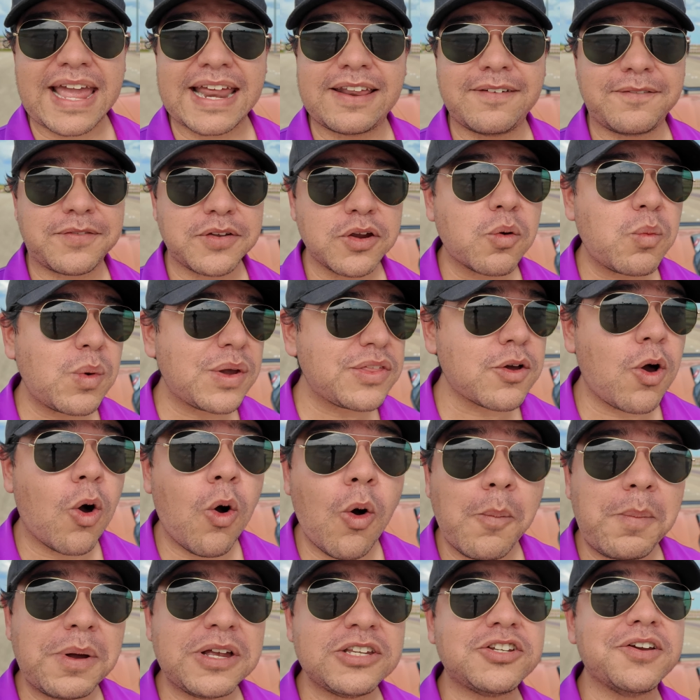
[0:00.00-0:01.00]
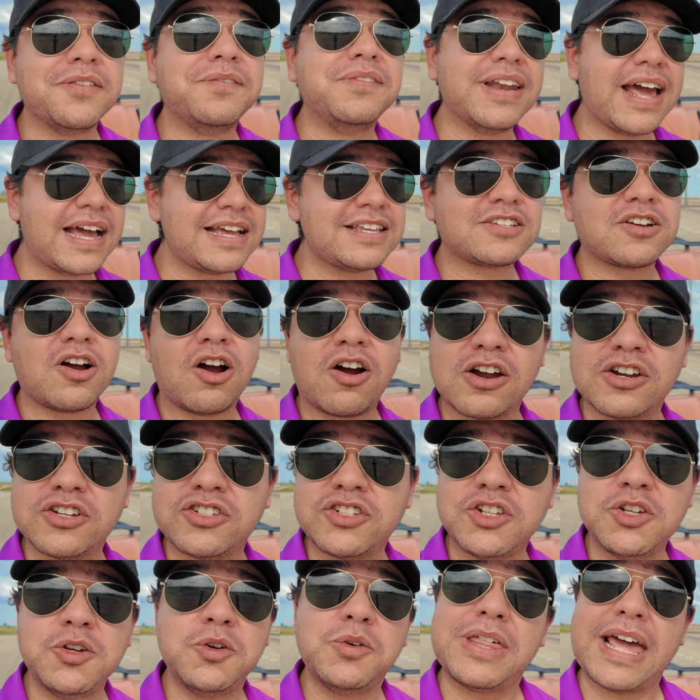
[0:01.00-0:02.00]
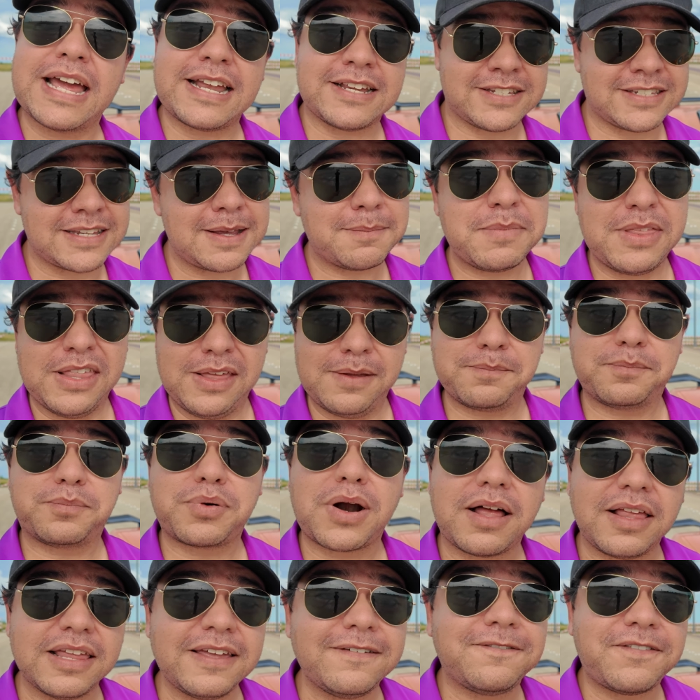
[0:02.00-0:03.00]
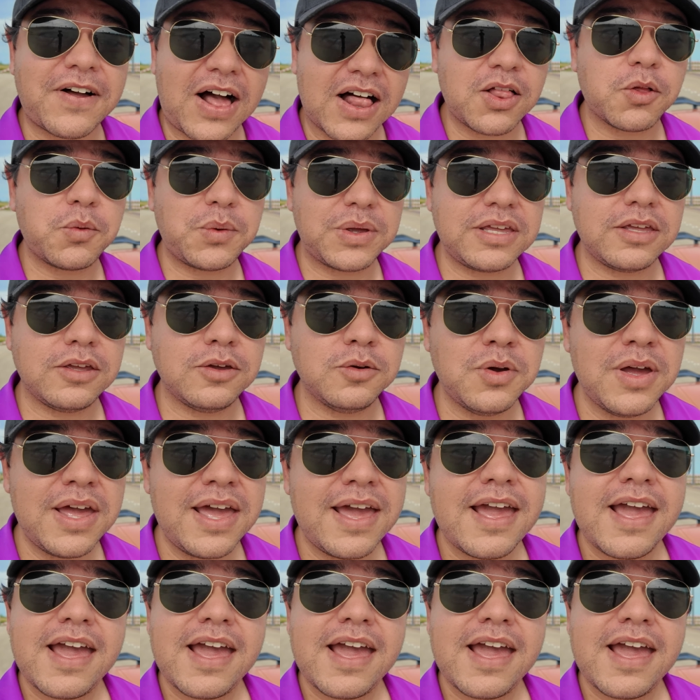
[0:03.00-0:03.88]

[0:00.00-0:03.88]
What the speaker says: And if you're with a whole bunch of nice cars too, that some of them probably following you,